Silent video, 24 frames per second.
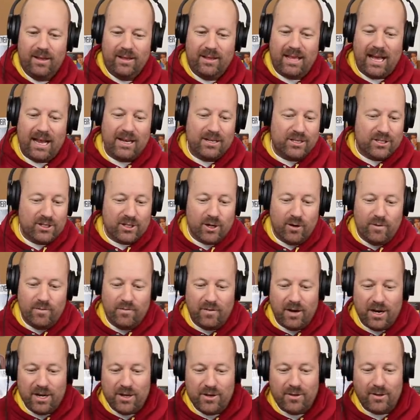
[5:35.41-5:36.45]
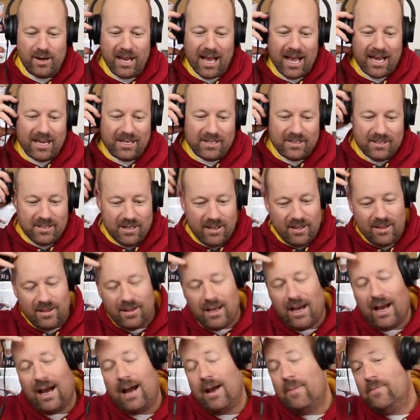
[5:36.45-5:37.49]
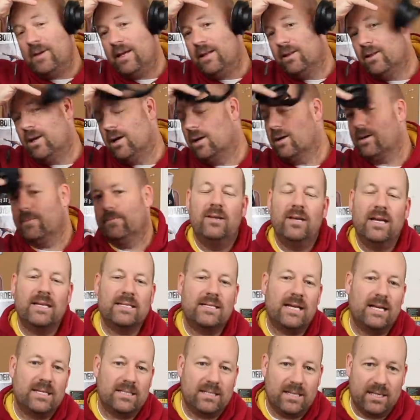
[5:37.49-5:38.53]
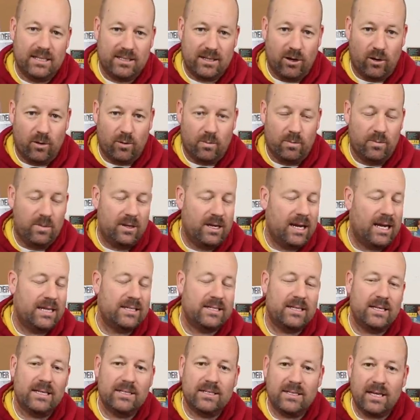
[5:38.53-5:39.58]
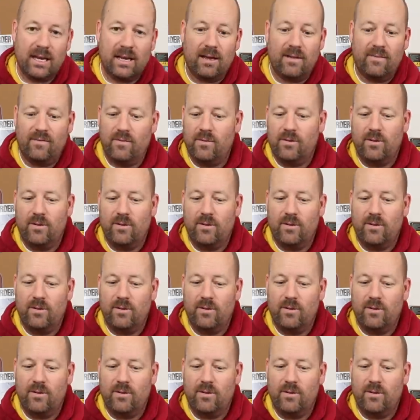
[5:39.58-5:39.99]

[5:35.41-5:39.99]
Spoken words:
That is so funny, you guys. I mean, look, you guys got to stay home. You got to stay safe.